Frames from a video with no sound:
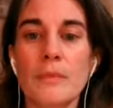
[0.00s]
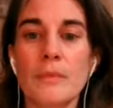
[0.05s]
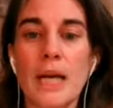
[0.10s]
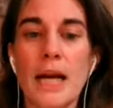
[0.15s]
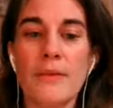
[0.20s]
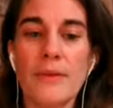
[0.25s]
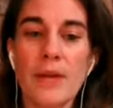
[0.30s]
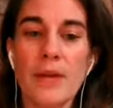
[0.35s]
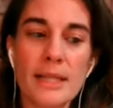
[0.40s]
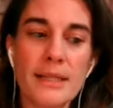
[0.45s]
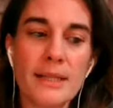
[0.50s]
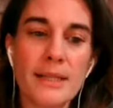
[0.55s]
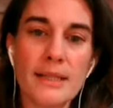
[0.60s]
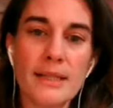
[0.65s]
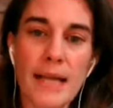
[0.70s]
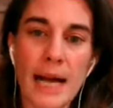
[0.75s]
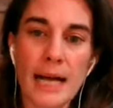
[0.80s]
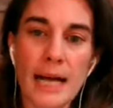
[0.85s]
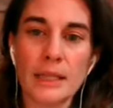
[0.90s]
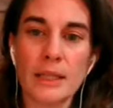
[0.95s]
and that is
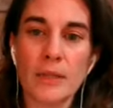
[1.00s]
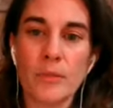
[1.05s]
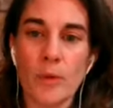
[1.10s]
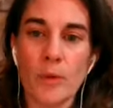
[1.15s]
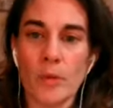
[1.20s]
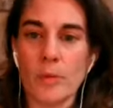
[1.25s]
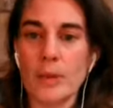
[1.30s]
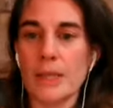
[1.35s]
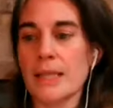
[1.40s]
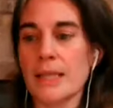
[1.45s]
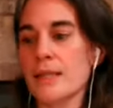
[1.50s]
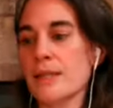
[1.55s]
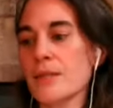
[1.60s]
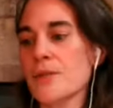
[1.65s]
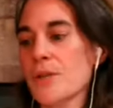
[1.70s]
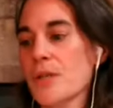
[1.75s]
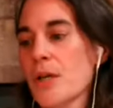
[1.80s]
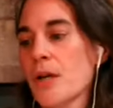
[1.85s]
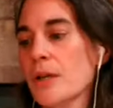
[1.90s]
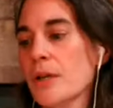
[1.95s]
exactly where we need to
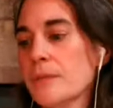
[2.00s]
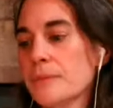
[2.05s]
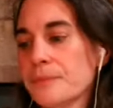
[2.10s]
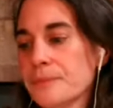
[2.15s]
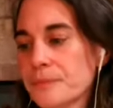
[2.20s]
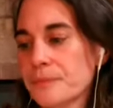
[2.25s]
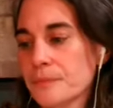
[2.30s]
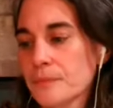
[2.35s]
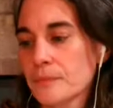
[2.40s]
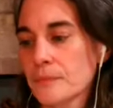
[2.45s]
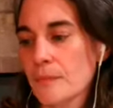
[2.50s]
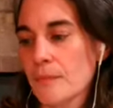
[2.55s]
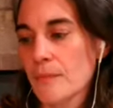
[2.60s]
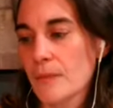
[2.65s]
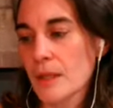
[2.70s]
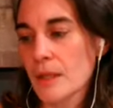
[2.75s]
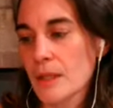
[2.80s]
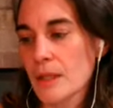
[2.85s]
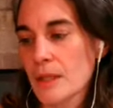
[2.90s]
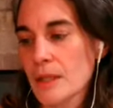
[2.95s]
start,
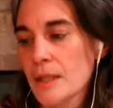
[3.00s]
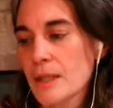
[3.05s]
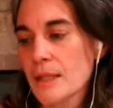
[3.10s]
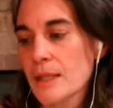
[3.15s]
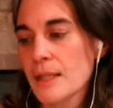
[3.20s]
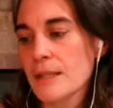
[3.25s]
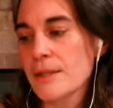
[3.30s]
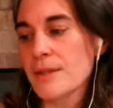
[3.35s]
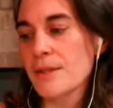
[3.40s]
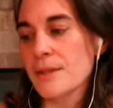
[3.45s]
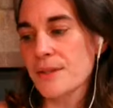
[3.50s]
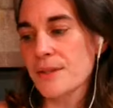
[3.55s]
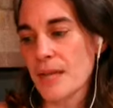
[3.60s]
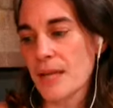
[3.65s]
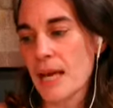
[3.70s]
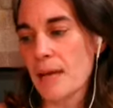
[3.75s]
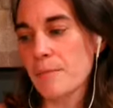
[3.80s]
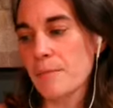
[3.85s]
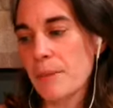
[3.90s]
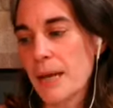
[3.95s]
is the
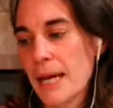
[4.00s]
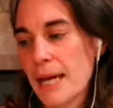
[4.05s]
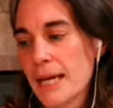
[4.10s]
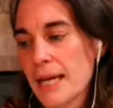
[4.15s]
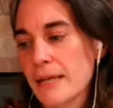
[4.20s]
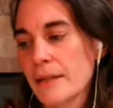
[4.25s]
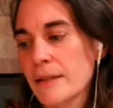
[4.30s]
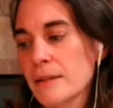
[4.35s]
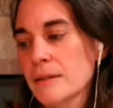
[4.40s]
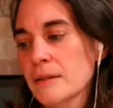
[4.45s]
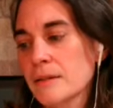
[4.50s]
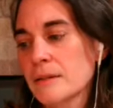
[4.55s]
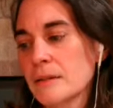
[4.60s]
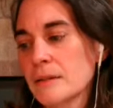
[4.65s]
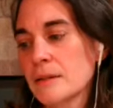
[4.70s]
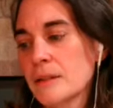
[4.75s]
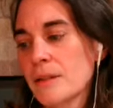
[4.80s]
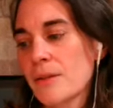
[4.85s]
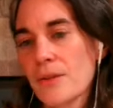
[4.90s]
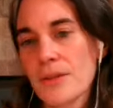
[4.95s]
same pain,
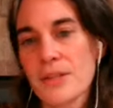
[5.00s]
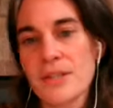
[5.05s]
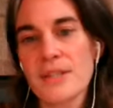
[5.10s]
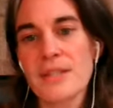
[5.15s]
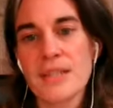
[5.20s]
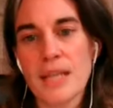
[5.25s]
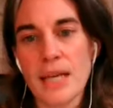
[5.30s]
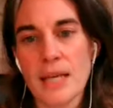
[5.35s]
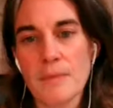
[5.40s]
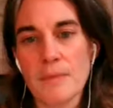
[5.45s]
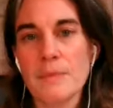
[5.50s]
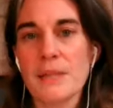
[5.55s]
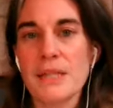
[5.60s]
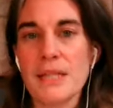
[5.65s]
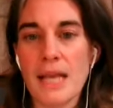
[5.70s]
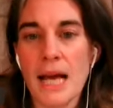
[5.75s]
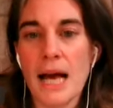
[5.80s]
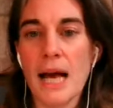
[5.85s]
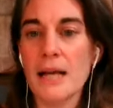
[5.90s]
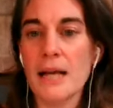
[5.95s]
the same
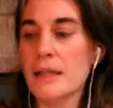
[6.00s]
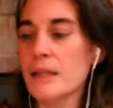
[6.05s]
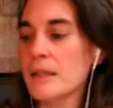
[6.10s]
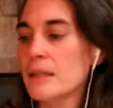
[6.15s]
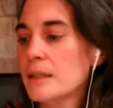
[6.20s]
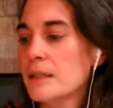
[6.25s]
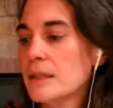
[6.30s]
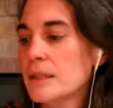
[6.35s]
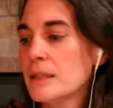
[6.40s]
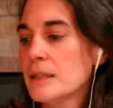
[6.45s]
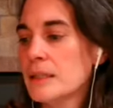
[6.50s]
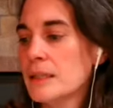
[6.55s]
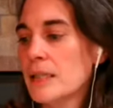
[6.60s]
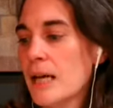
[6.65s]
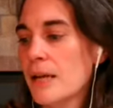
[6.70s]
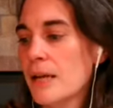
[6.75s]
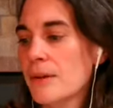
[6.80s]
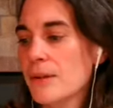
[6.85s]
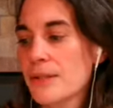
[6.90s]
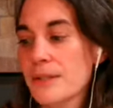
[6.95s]
sad,
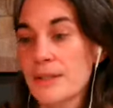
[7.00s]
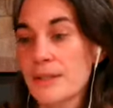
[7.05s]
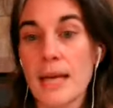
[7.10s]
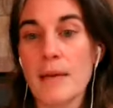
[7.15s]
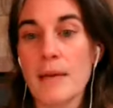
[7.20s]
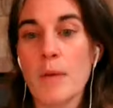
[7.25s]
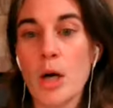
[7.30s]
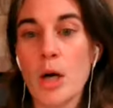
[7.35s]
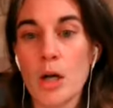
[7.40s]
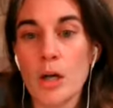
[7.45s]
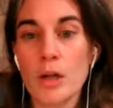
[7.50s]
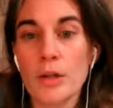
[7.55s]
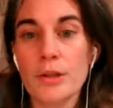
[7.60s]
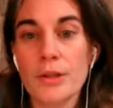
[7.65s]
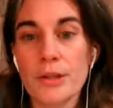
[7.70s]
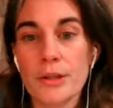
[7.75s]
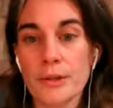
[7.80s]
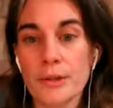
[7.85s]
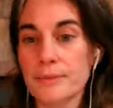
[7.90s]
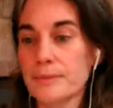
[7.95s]
and the same
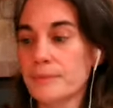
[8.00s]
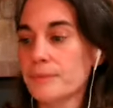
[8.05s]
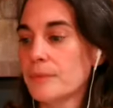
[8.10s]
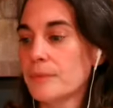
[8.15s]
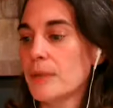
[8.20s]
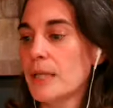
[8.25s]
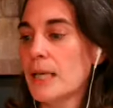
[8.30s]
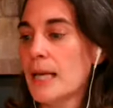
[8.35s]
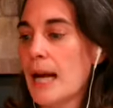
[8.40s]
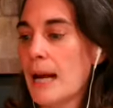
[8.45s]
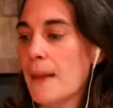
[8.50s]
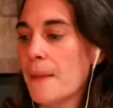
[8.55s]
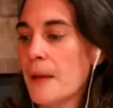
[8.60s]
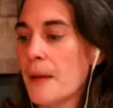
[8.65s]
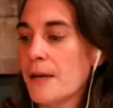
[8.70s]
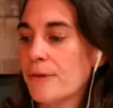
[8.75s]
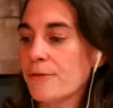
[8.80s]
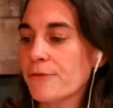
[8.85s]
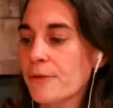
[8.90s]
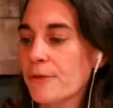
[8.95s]
hurt. And
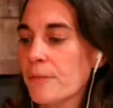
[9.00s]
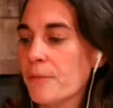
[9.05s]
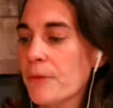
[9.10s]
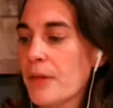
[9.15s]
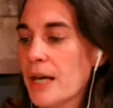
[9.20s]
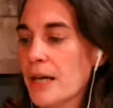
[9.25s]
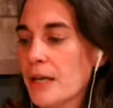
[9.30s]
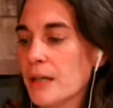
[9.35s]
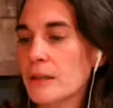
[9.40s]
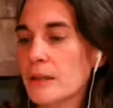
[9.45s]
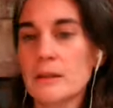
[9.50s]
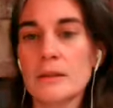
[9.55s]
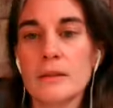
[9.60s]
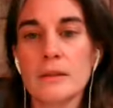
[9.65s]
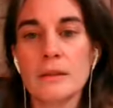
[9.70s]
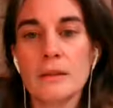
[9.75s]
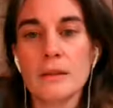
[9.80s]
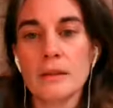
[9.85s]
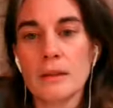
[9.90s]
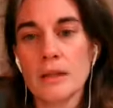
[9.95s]
then from there,
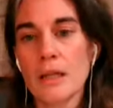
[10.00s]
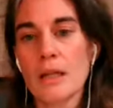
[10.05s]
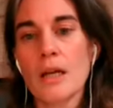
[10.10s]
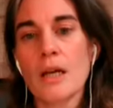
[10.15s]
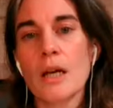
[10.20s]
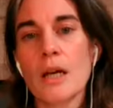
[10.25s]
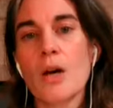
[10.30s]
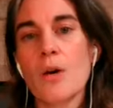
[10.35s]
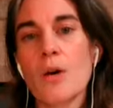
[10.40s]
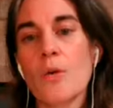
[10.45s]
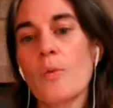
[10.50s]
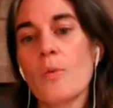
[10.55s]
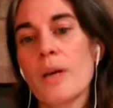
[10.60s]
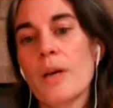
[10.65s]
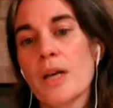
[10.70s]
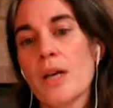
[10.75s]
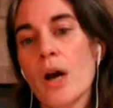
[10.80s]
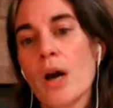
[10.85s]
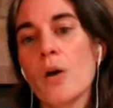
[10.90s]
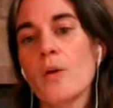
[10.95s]
we
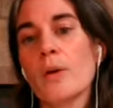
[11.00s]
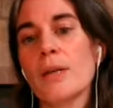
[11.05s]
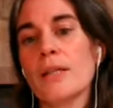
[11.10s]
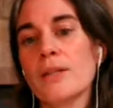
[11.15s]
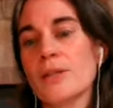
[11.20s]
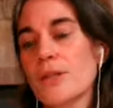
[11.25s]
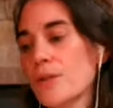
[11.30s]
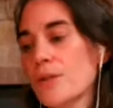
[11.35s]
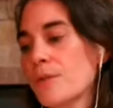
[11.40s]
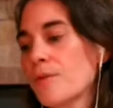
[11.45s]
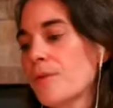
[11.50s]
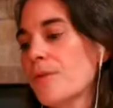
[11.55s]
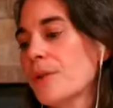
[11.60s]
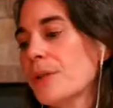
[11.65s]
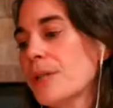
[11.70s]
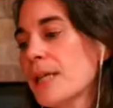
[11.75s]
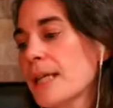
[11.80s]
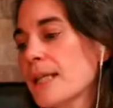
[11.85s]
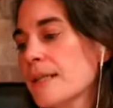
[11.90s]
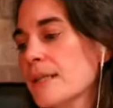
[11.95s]
go into the
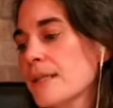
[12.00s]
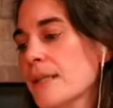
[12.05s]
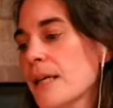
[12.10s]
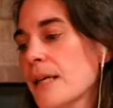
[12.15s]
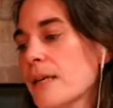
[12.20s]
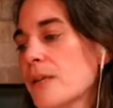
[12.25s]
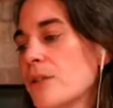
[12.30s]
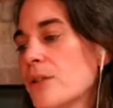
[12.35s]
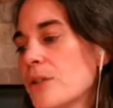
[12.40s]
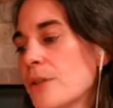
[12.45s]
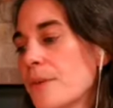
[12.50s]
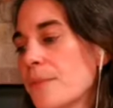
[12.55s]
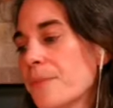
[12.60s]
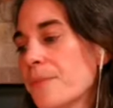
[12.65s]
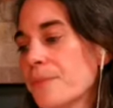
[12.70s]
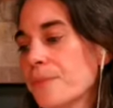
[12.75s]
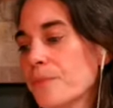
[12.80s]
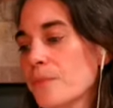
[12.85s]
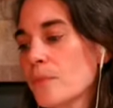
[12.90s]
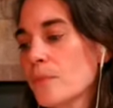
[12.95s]
next stage,
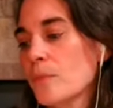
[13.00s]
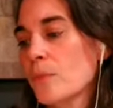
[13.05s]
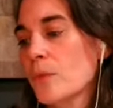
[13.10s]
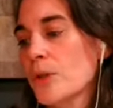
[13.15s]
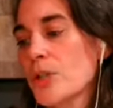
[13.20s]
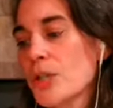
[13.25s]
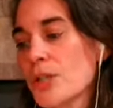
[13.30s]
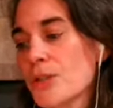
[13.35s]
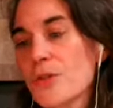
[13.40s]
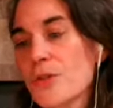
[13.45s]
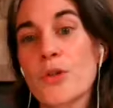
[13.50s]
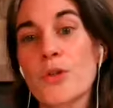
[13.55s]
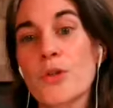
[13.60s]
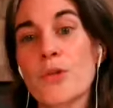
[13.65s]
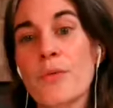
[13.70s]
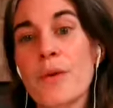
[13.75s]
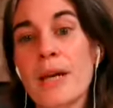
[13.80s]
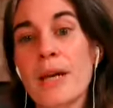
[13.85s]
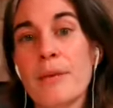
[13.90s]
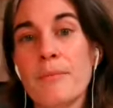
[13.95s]
which is the
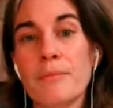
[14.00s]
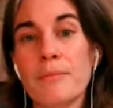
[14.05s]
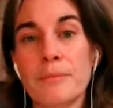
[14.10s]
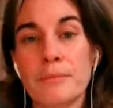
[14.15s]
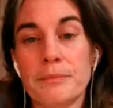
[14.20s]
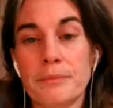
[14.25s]
dream